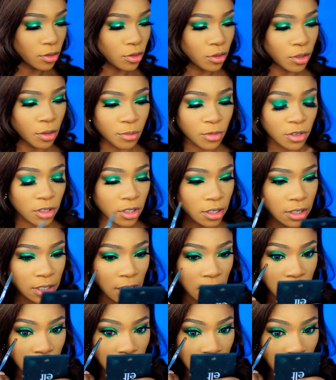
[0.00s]
So I'm just going to
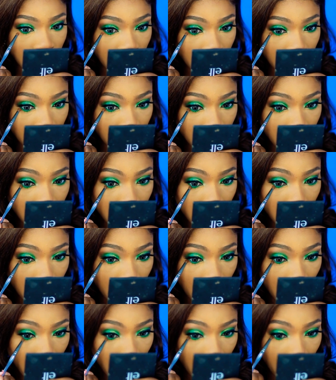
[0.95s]
take the liner,
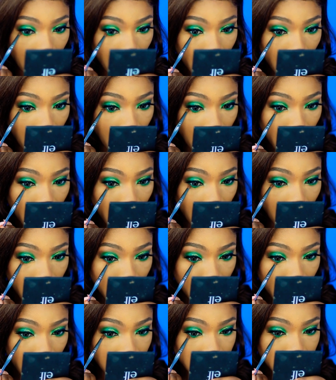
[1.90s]

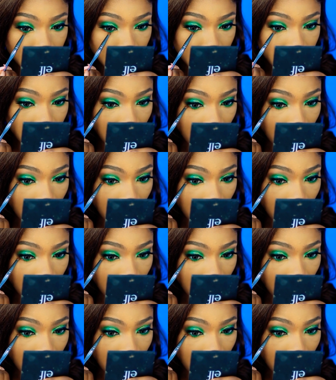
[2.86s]
some of